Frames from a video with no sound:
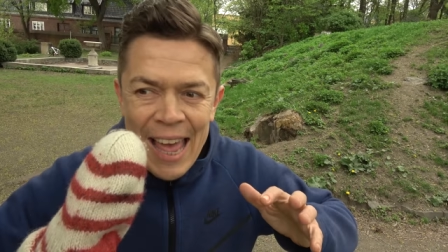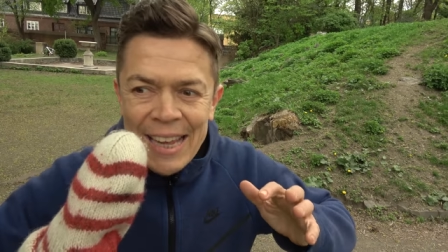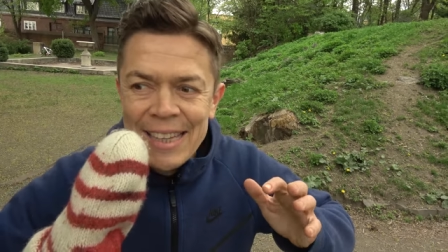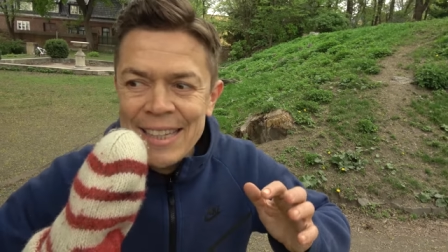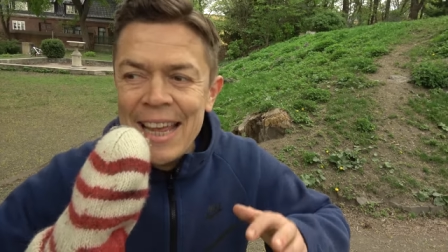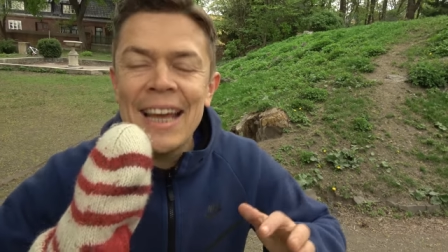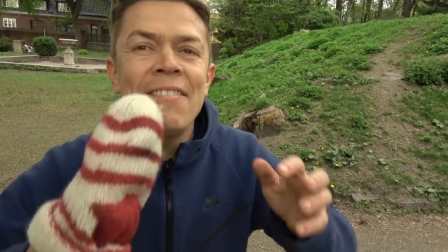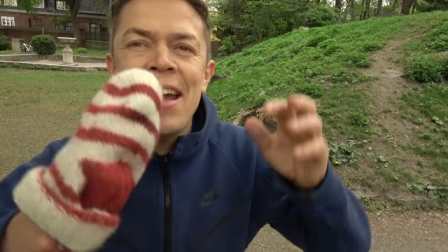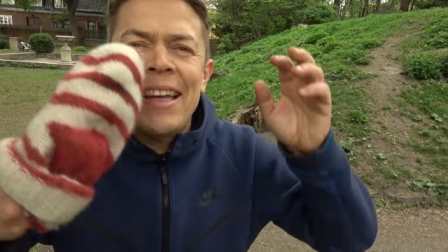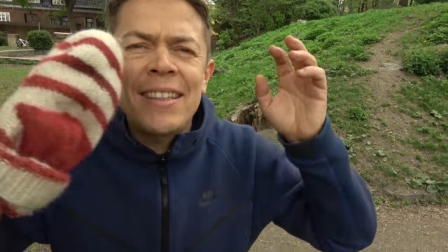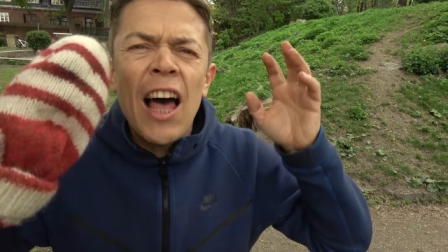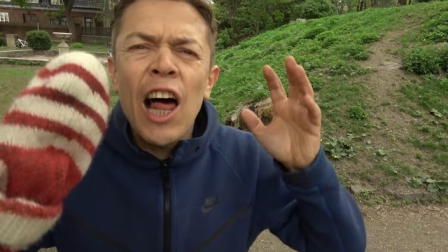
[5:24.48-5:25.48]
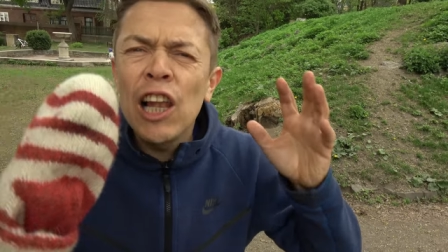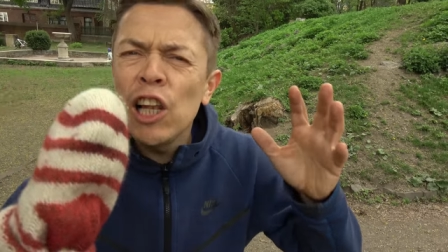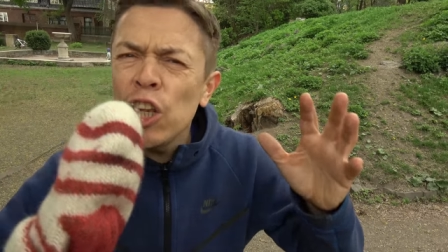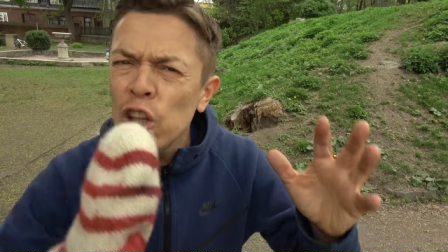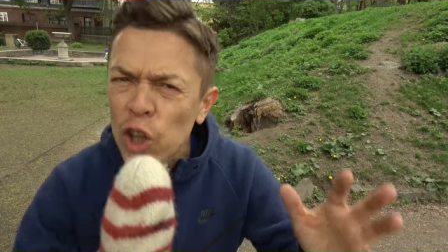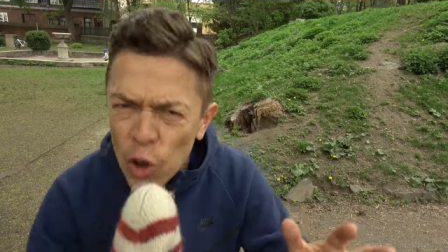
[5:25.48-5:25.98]
exaggerate a
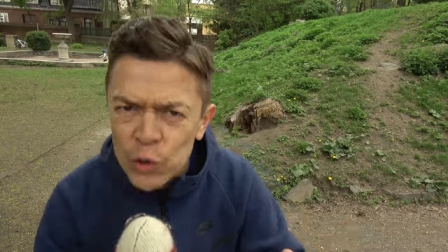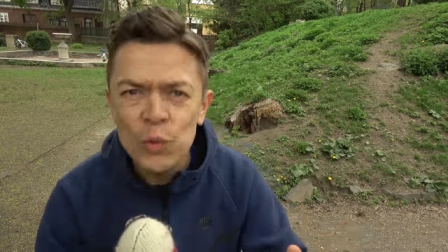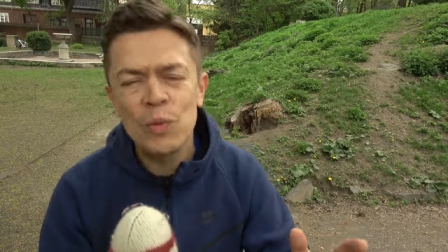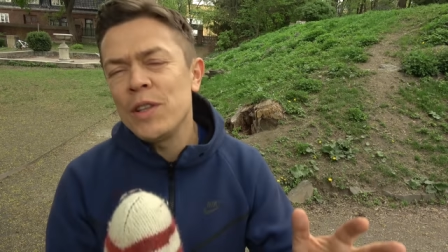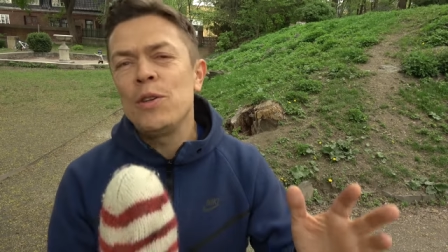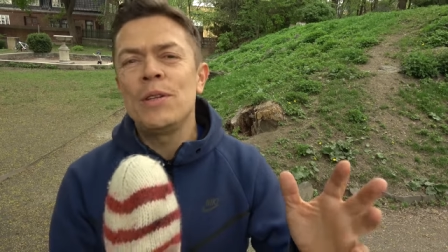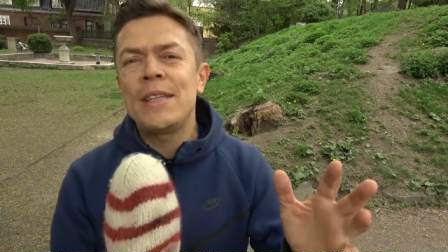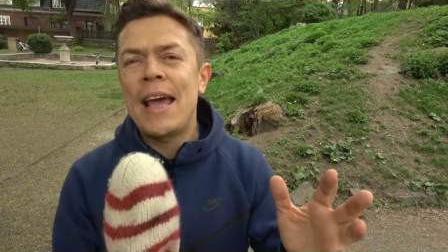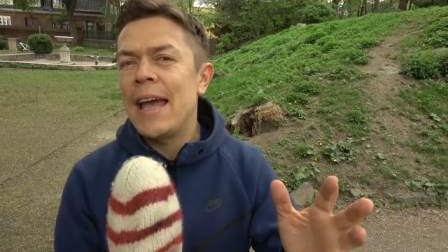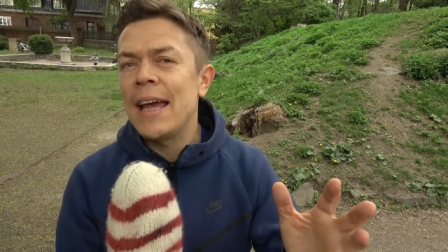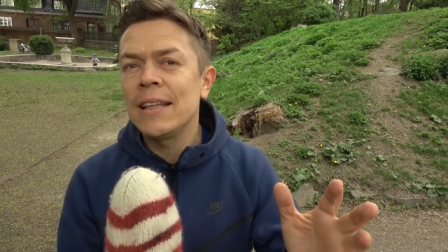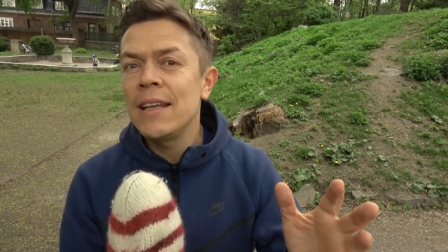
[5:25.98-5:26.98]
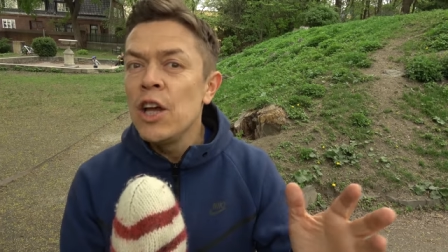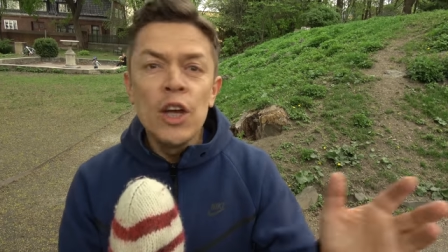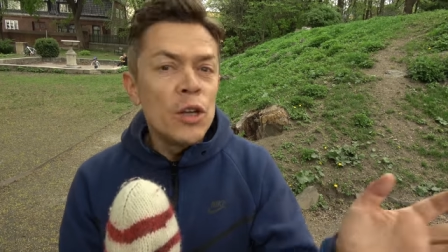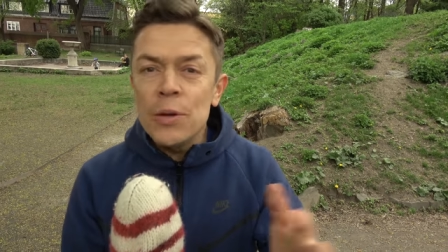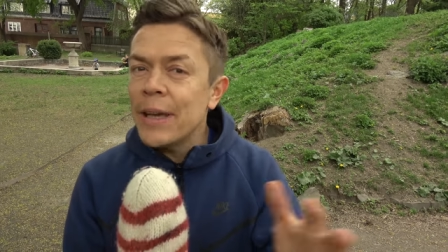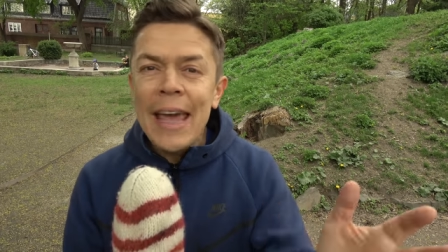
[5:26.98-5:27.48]
lot when you say it.
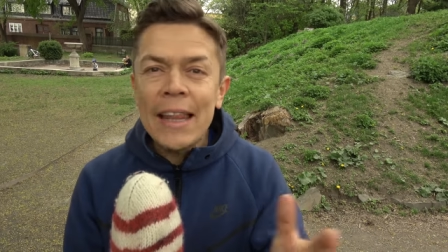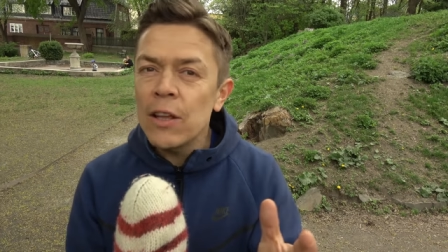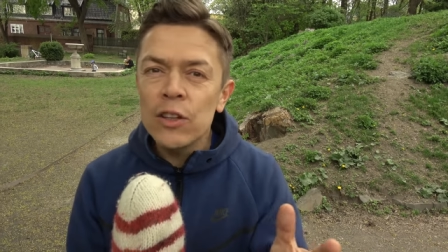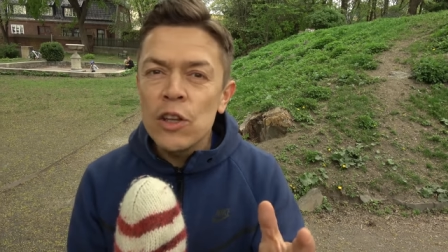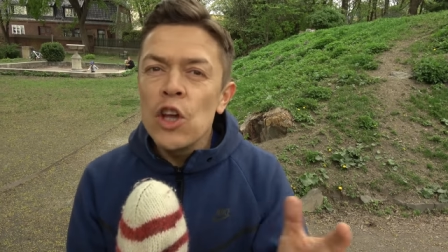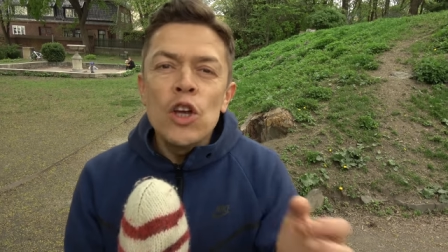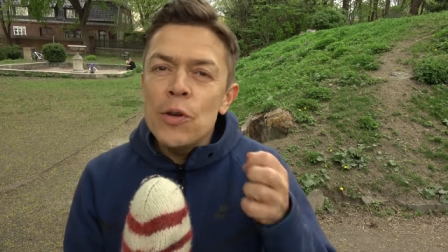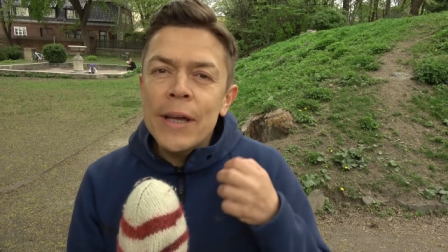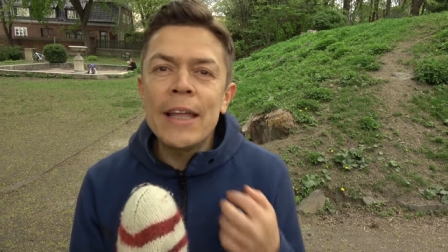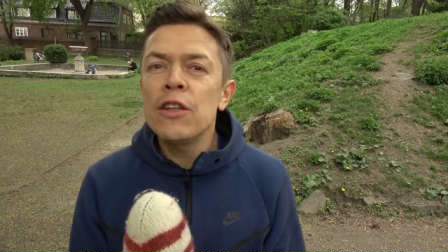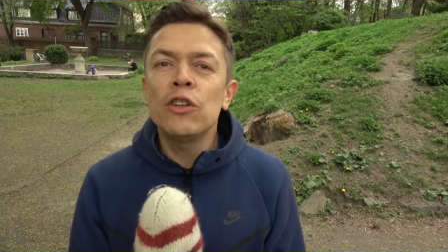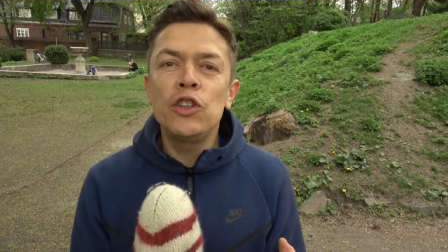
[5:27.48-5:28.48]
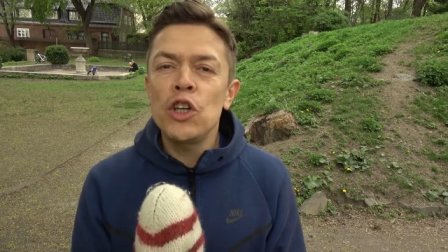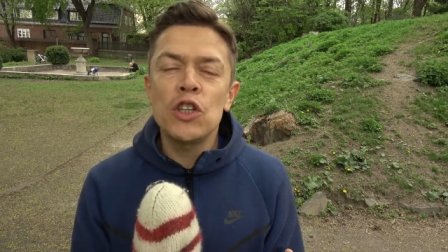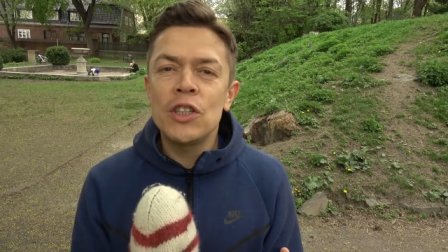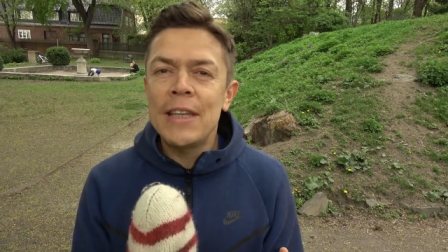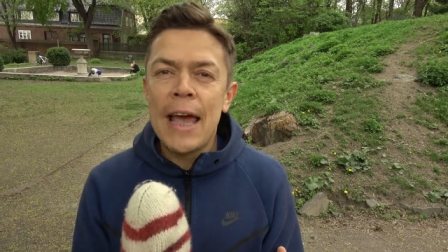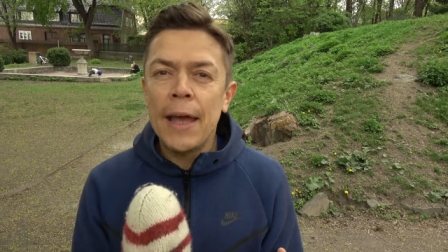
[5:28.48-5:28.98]
You cannot you cannot
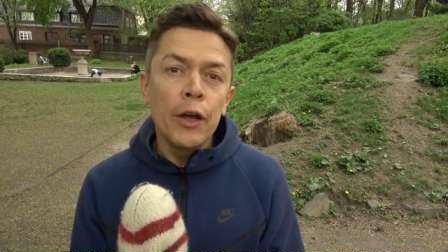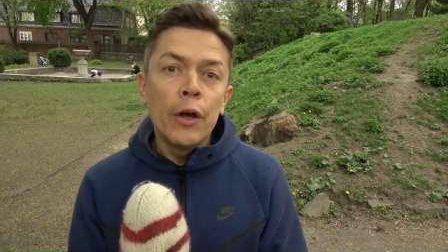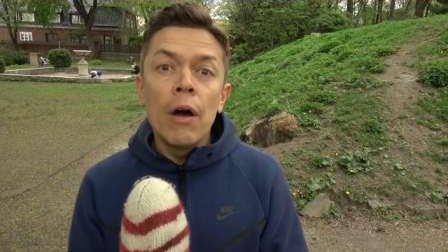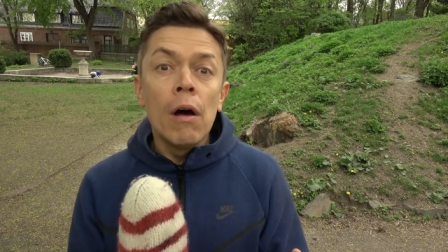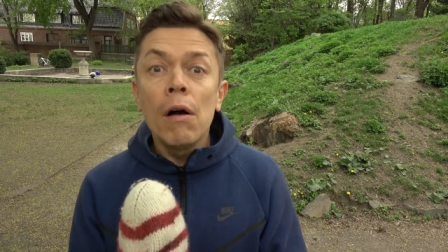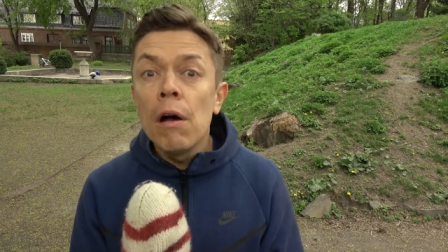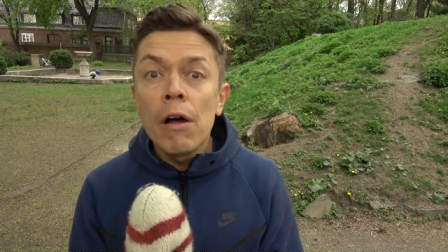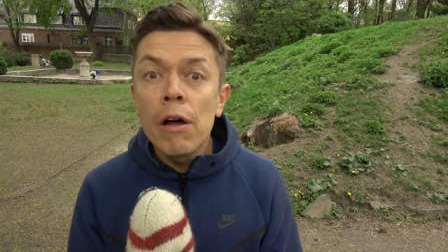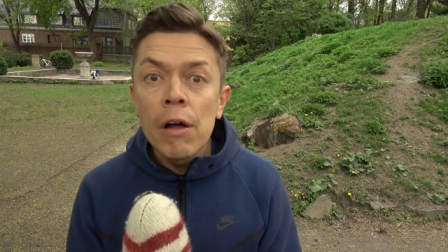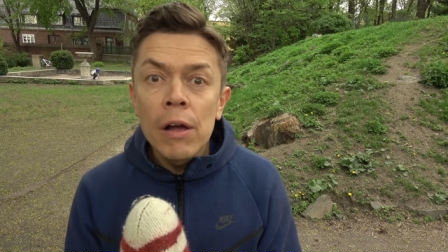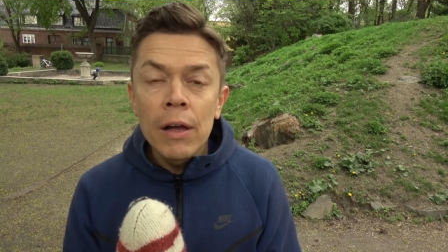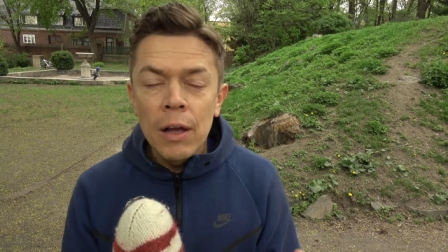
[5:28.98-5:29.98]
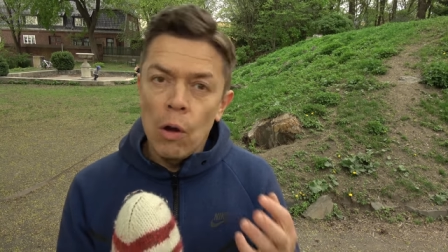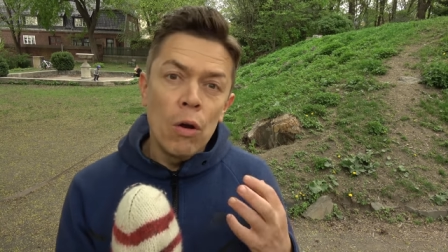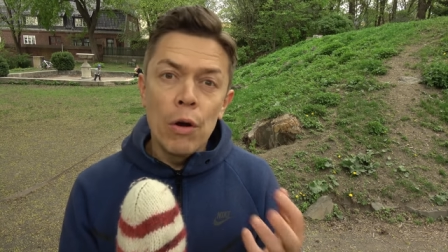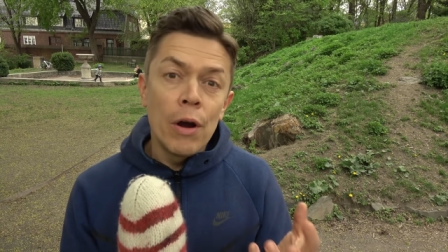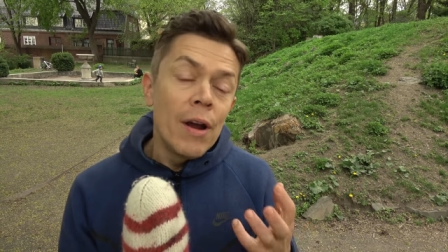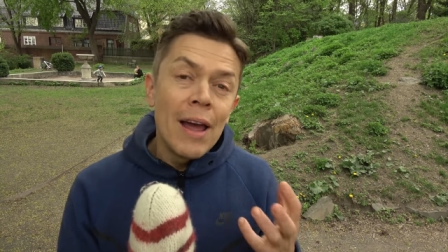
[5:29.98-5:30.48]
just say uh
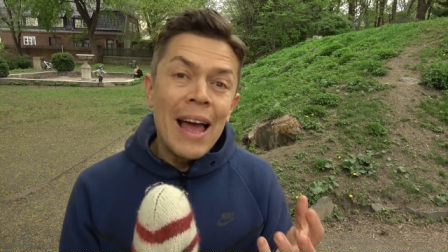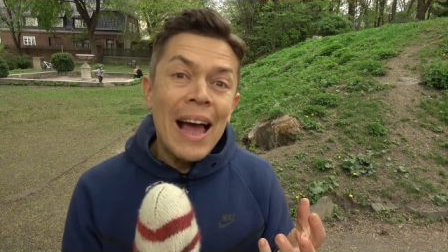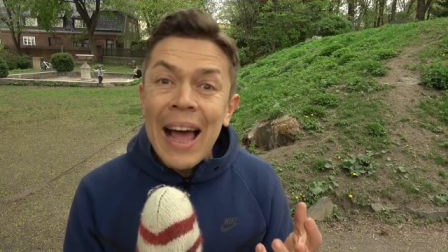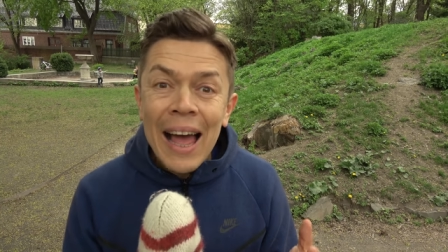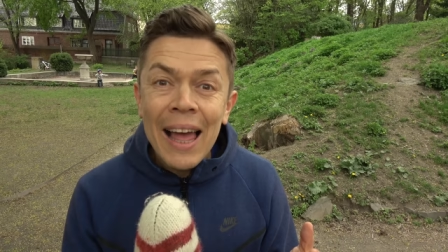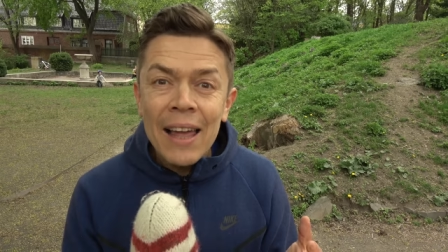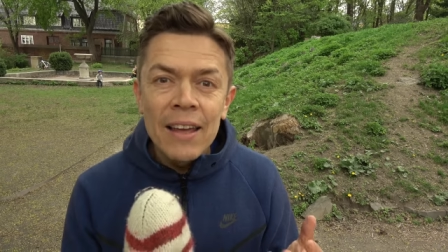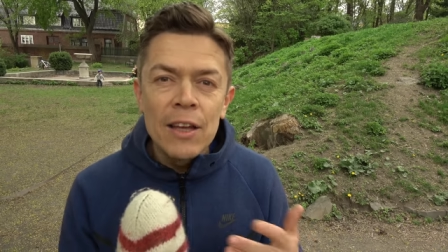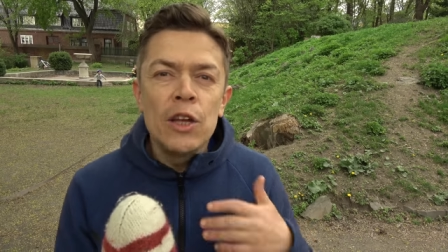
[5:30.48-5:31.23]
or ah. Uh.